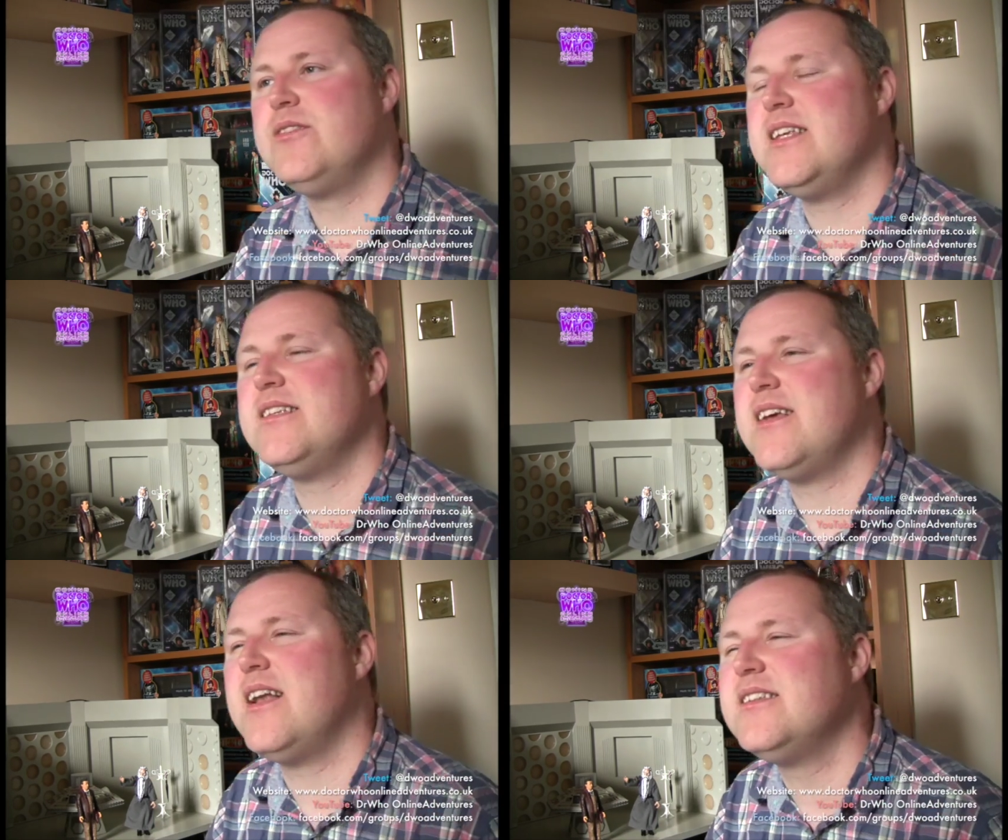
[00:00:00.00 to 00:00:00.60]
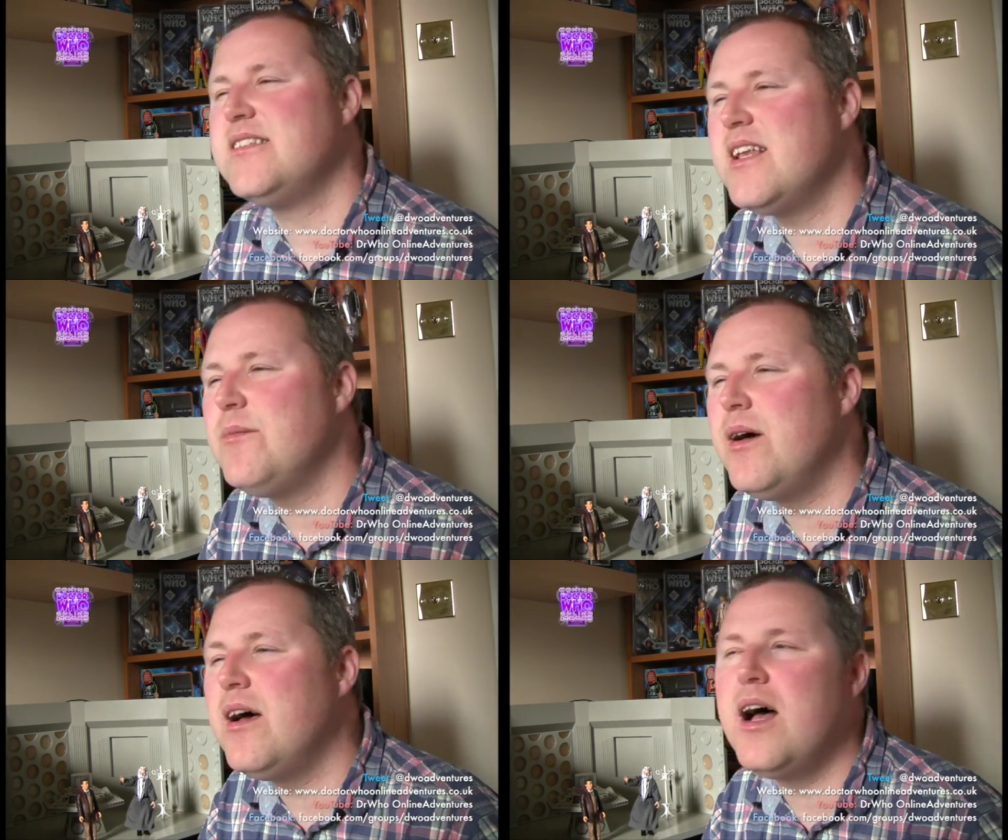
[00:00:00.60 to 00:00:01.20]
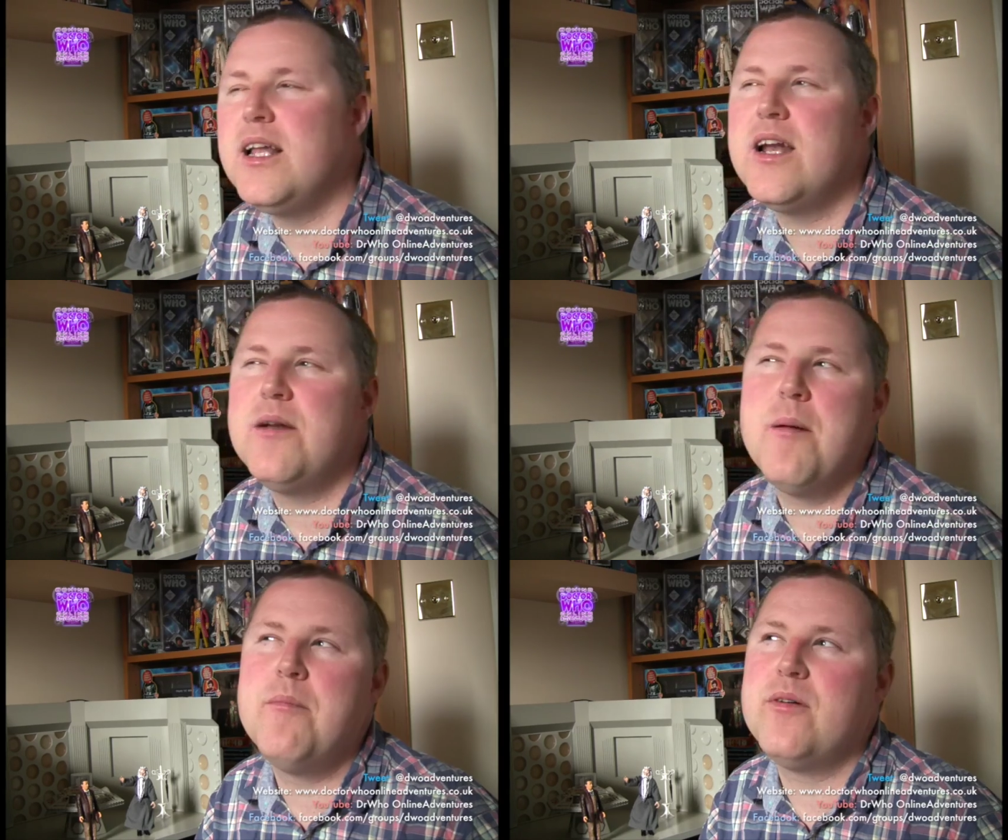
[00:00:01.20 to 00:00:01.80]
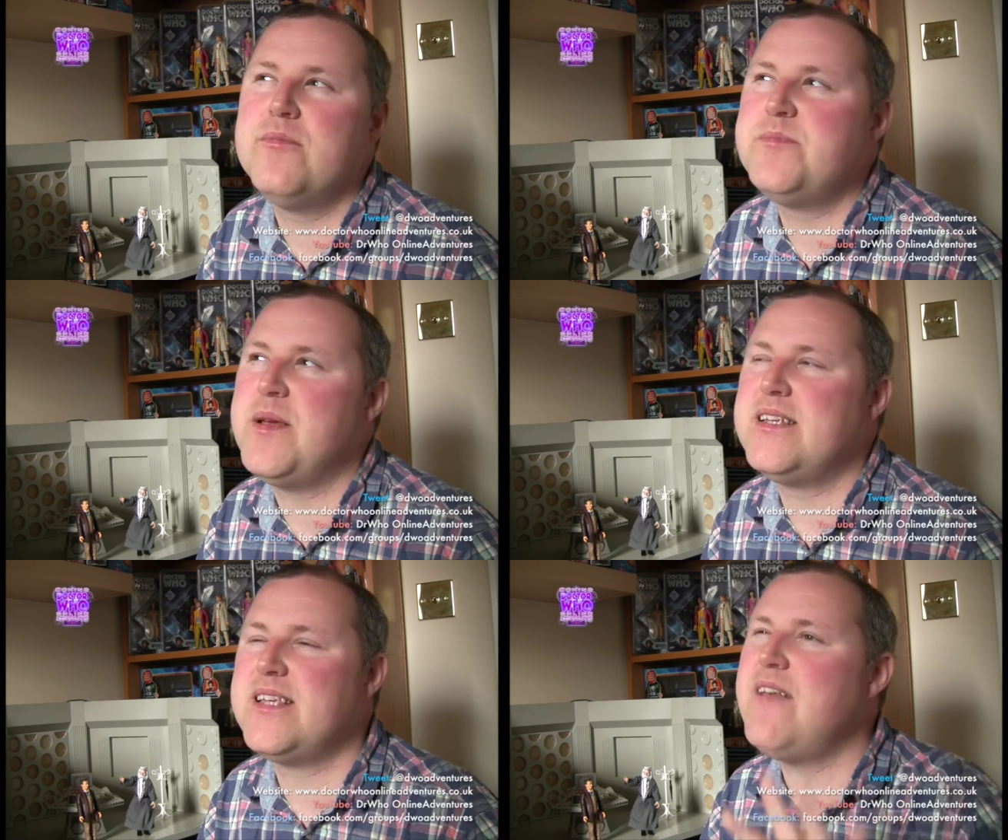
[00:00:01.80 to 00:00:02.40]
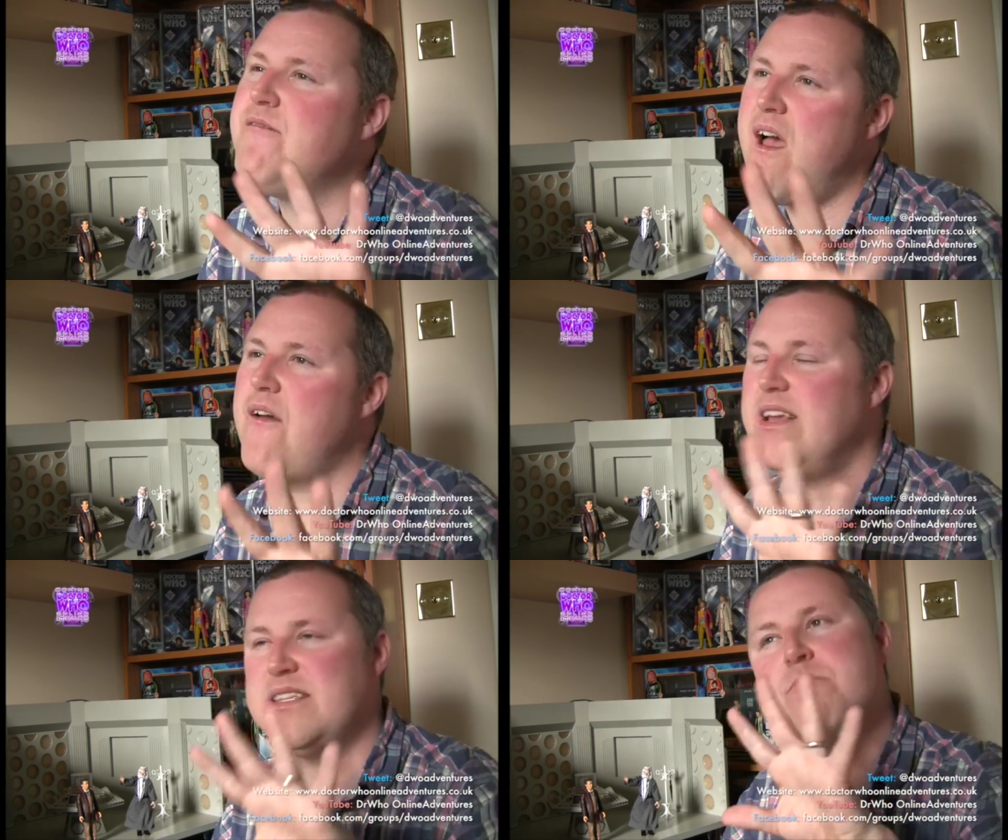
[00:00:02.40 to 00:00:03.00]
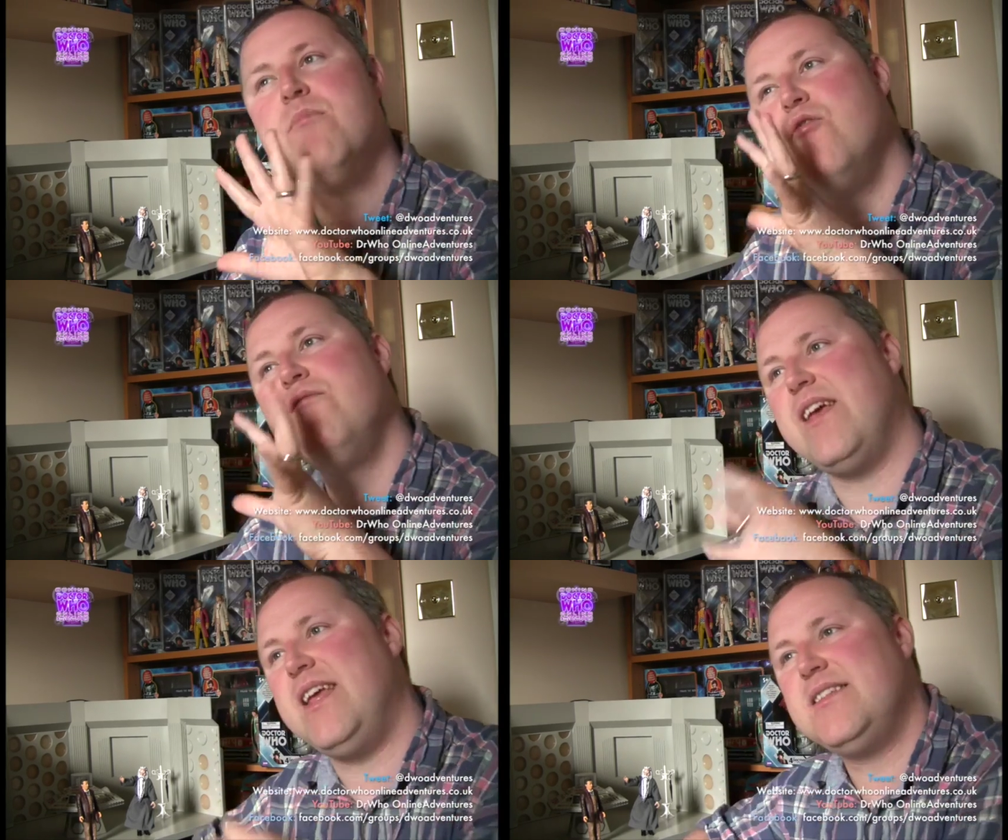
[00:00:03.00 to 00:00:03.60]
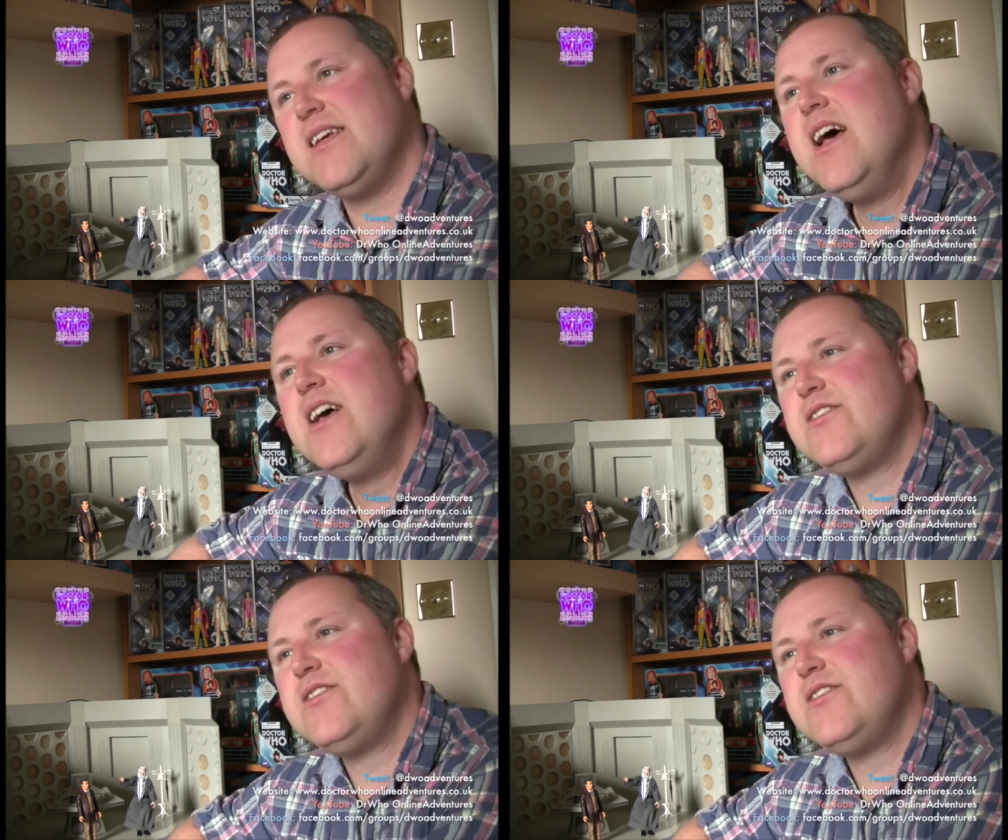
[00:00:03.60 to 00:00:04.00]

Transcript: was inside a cinema, and I remember it was being set in various movies.